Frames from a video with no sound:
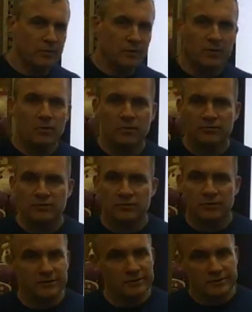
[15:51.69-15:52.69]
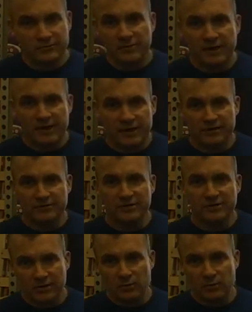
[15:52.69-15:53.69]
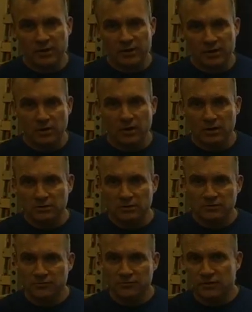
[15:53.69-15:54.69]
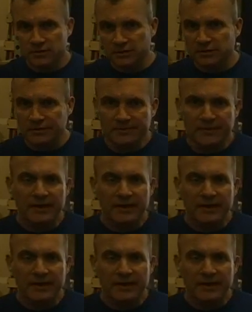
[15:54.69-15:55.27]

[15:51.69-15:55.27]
We all work for Lily. Look for that hashtag. We all look for Lily.